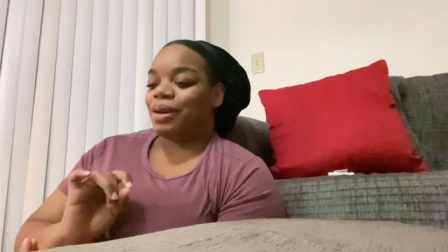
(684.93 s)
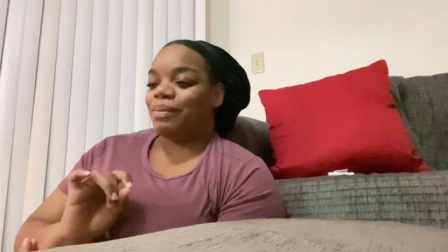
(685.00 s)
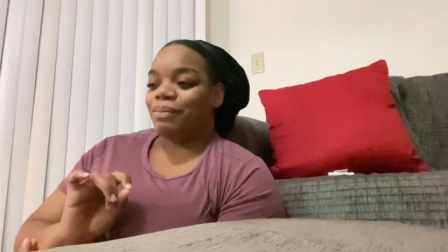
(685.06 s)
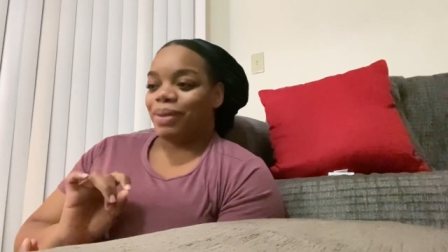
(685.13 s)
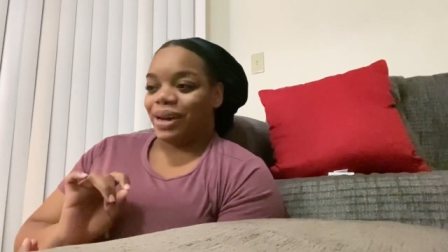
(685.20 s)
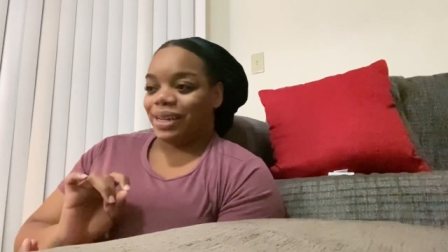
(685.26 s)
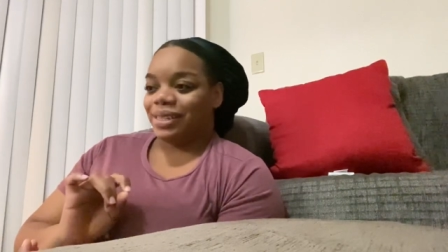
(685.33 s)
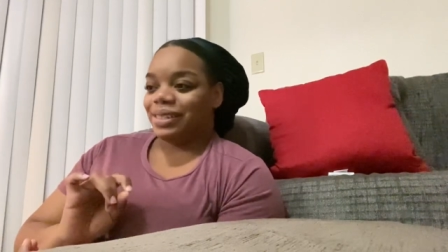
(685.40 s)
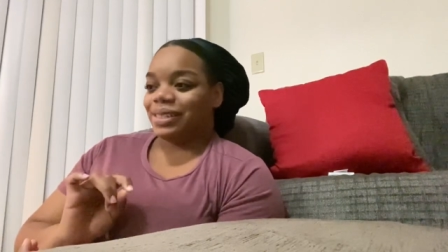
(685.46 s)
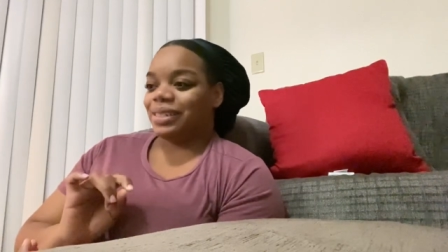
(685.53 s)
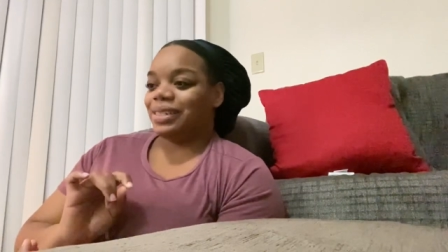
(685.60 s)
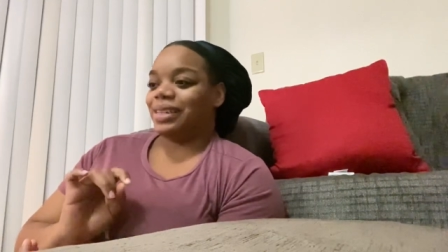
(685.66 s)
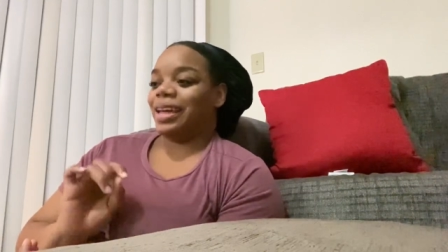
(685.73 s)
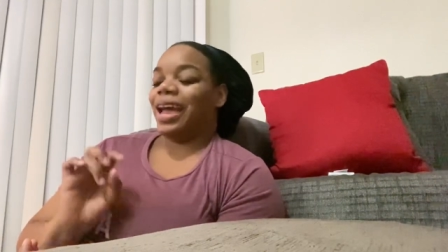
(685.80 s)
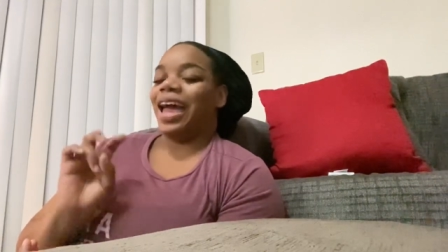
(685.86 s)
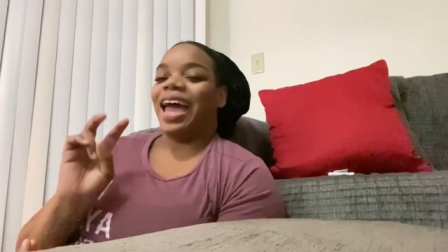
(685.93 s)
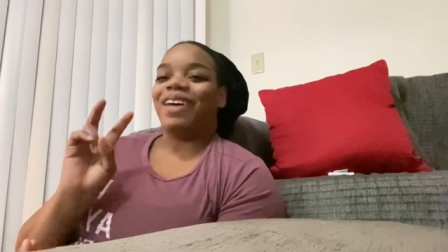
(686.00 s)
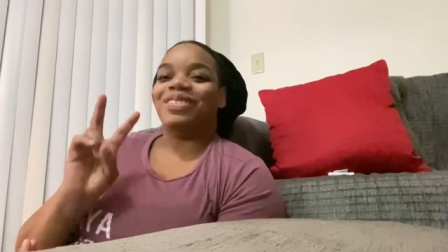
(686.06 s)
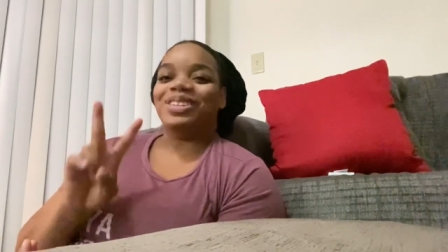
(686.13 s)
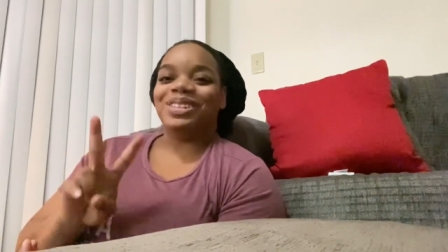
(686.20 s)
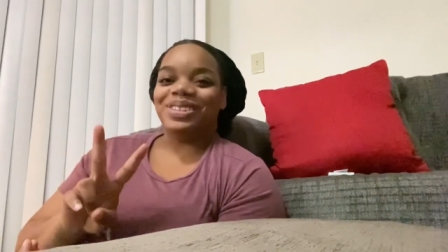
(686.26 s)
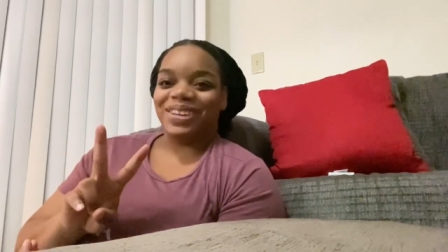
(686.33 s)
but I have
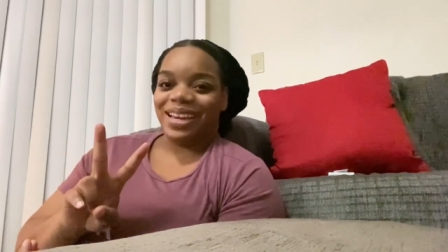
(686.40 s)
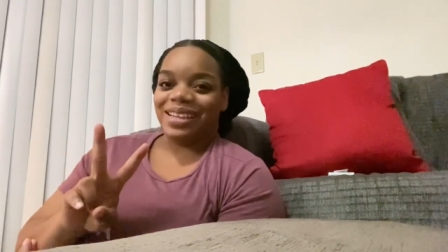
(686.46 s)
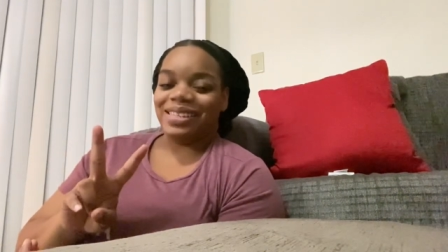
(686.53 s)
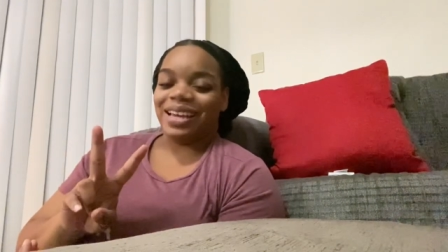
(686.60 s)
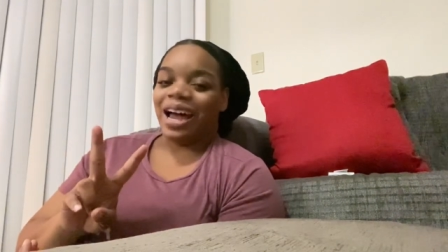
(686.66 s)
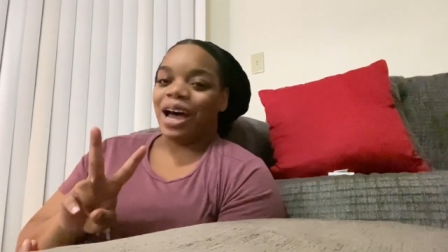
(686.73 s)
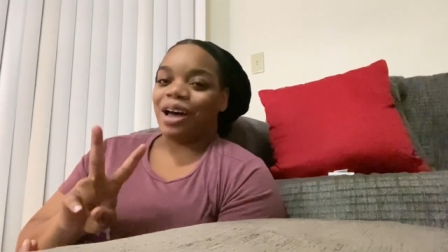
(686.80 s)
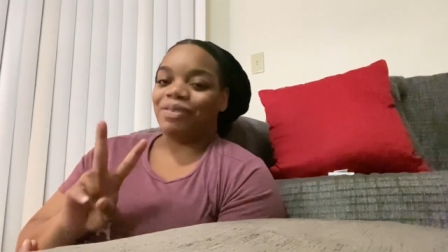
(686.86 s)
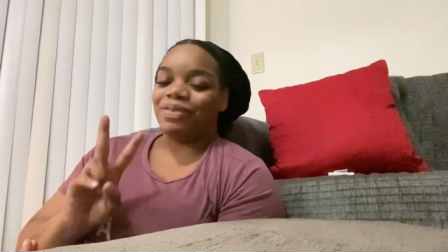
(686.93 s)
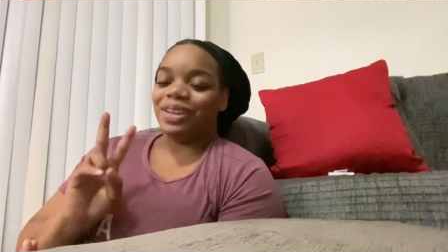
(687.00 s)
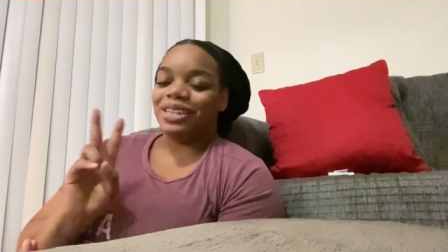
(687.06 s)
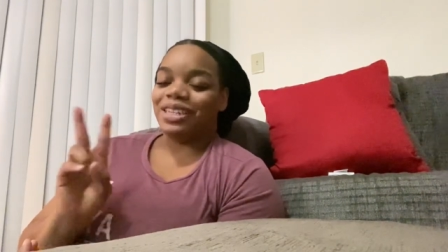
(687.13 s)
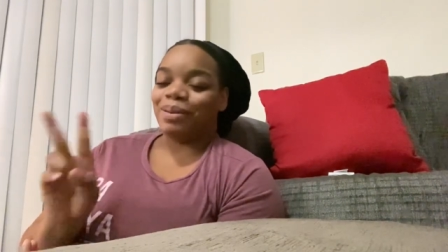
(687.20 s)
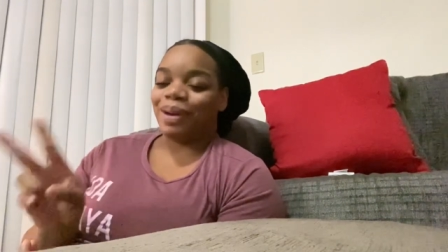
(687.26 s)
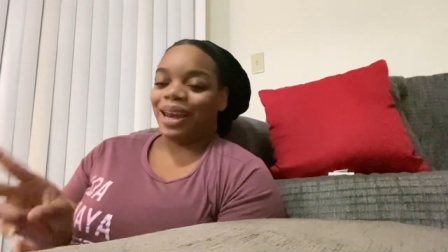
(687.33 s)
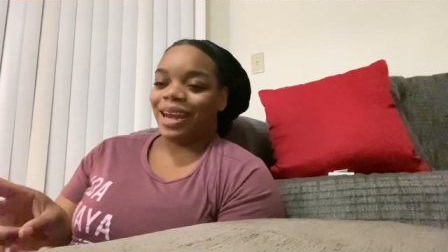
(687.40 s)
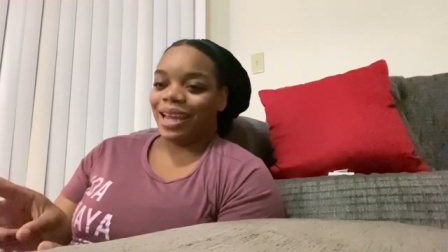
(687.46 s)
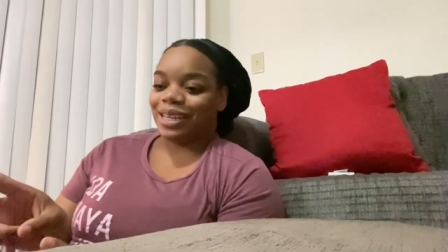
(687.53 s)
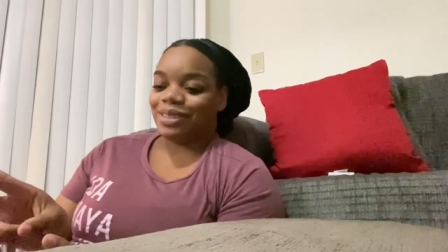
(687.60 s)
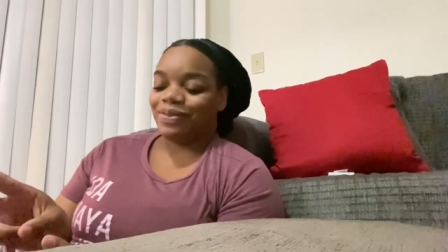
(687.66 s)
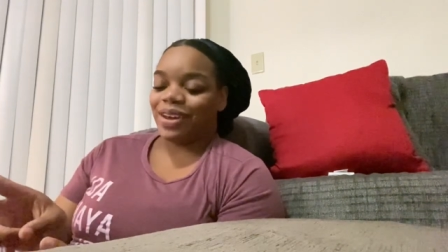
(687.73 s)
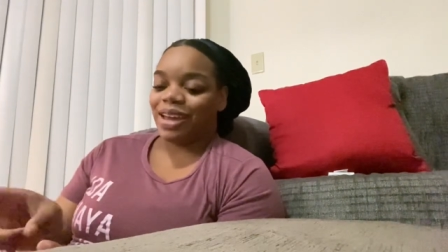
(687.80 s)
two days off until my
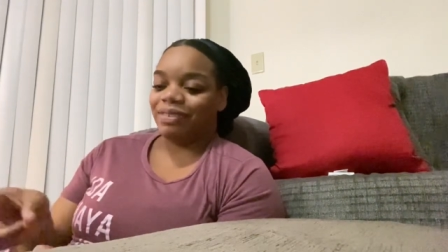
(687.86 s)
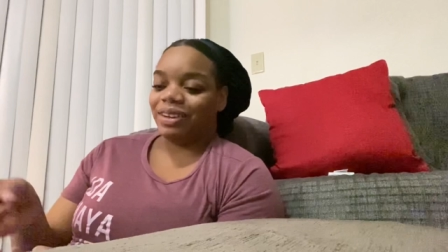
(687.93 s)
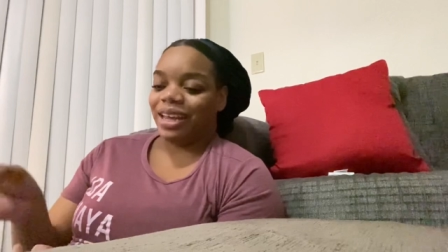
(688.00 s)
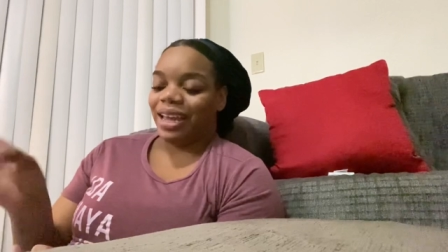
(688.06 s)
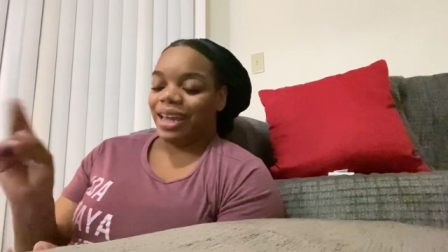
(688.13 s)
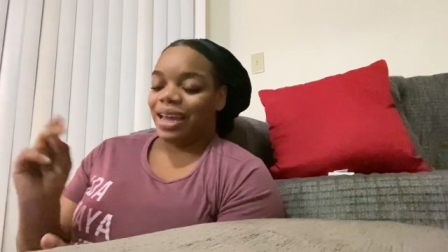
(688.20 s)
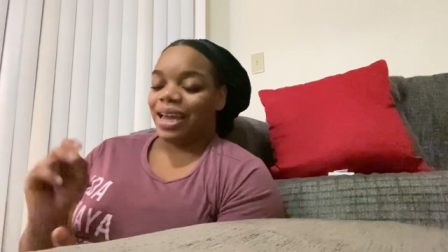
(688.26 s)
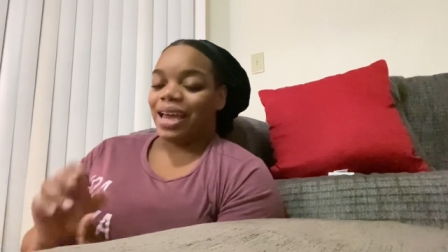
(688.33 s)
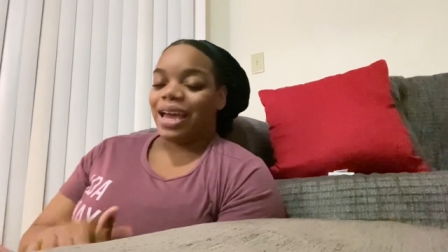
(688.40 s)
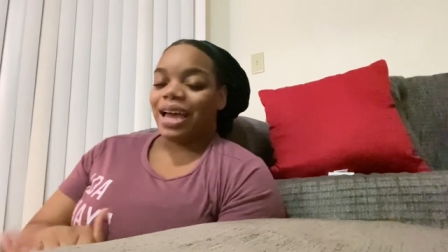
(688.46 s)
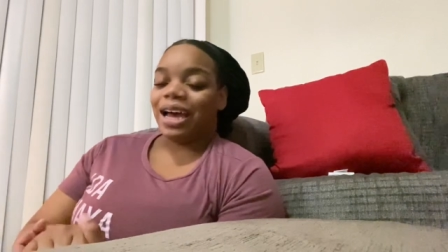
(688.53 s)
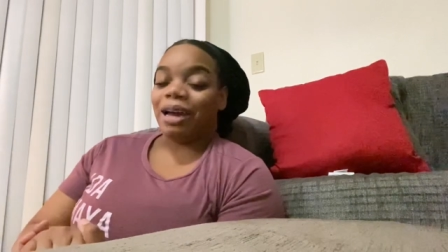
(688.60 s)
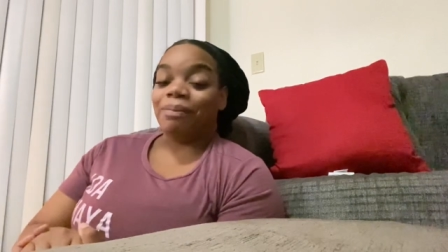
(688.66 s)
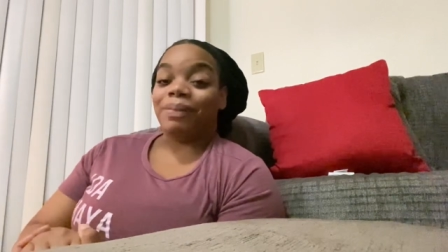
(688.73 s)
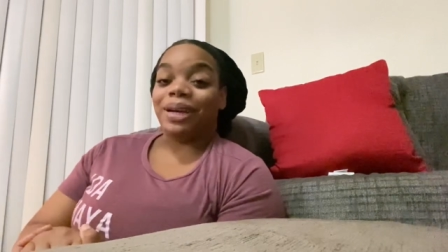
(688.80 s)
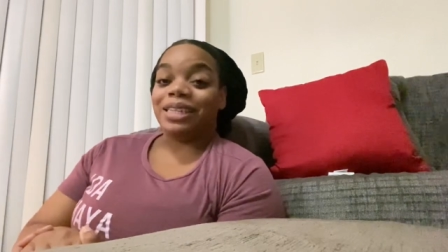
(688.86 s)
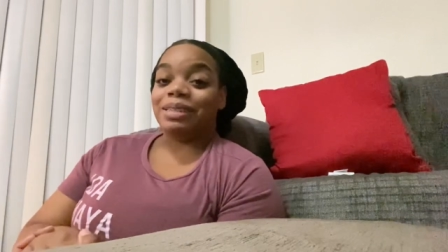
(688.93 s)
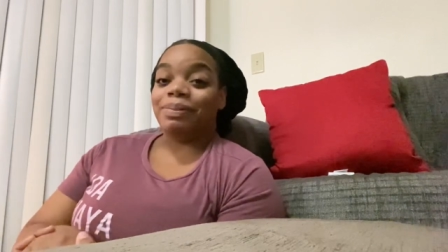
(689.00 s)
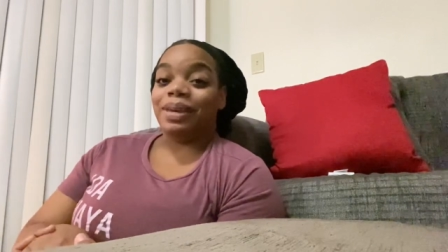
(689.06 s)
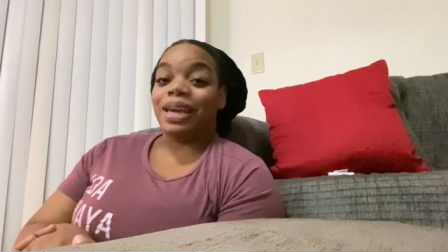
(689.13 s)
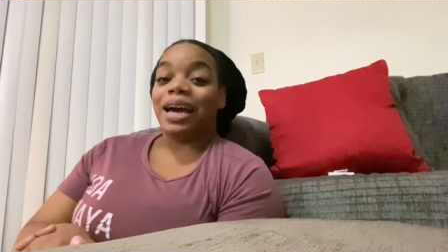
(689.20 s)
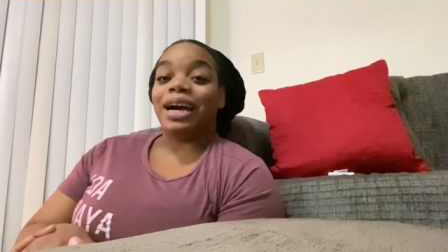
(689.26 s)
next five day. I'm about to
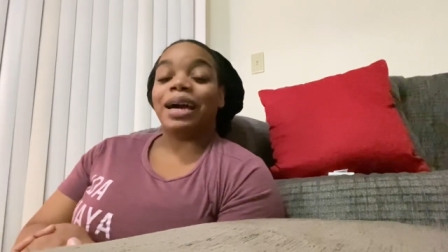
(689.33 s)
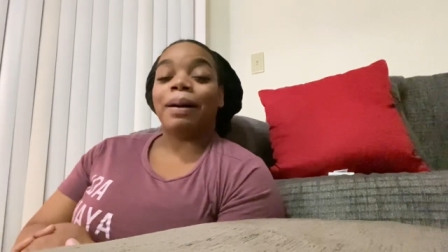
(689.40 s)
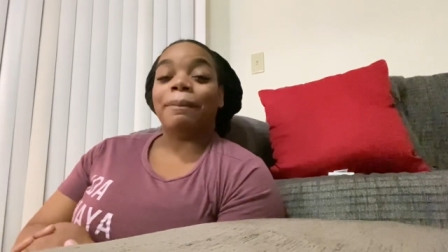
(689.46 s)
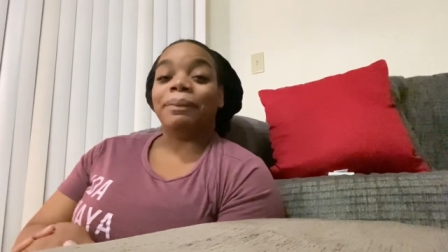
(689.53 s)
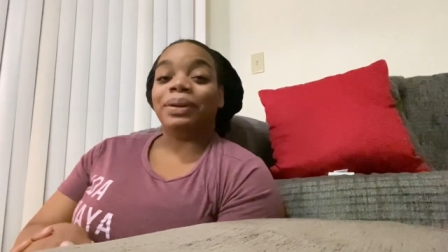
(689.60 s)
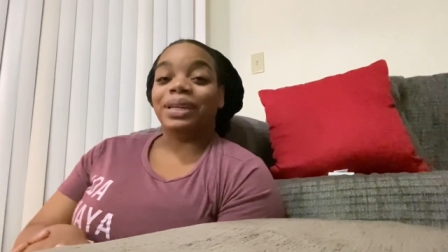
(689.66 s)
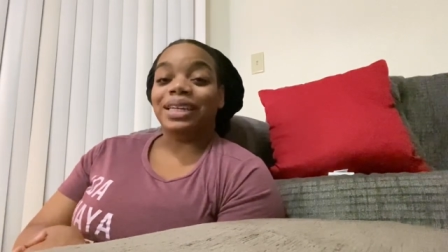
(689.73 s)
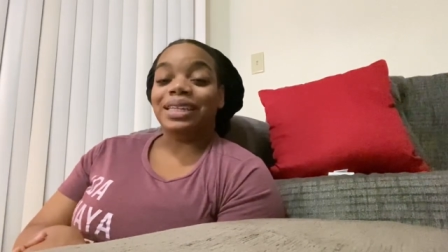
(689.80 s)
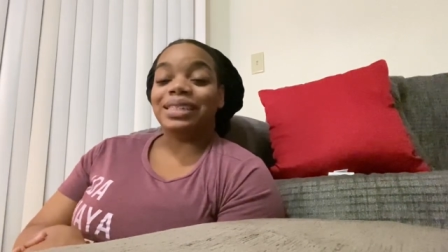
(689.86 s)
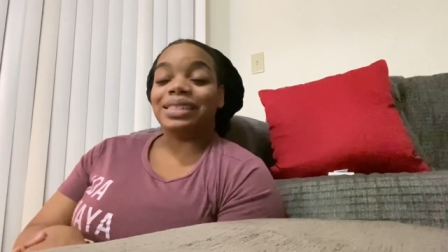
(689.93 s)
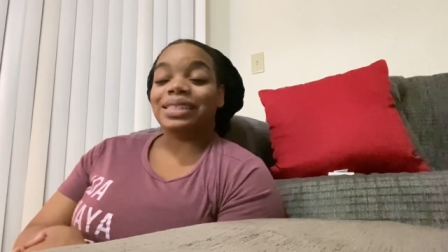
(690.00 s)
be a complete